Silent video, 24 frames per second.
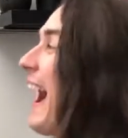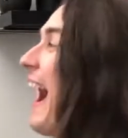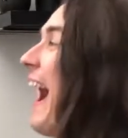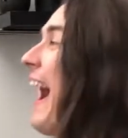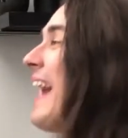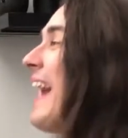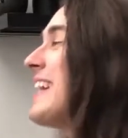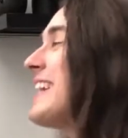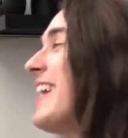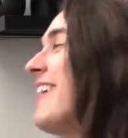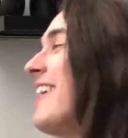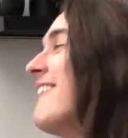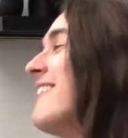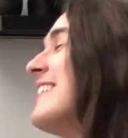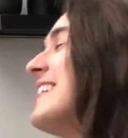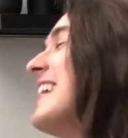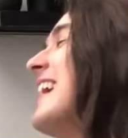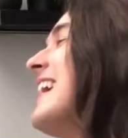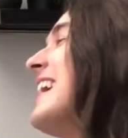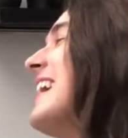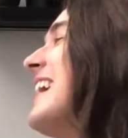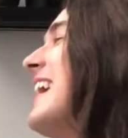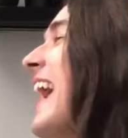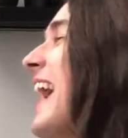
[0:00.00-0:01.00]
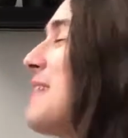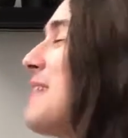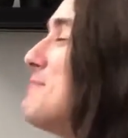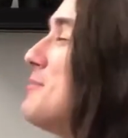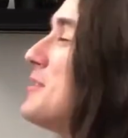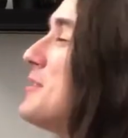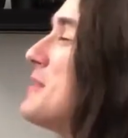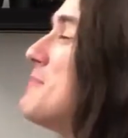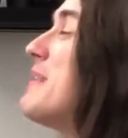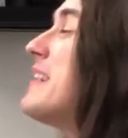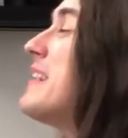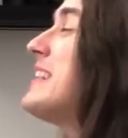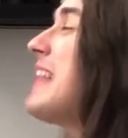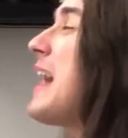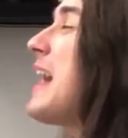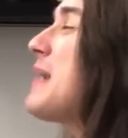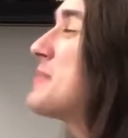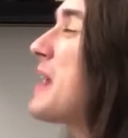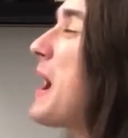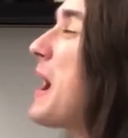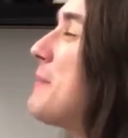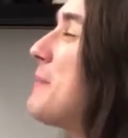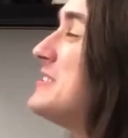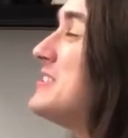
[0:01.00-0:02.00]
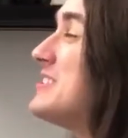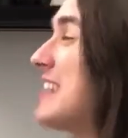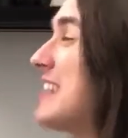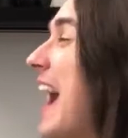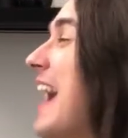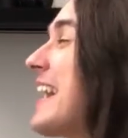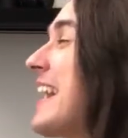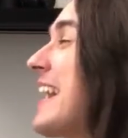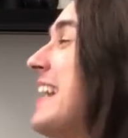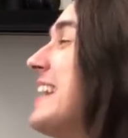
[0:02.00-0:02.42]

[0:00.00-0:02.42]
I go and I put in my laptop and check,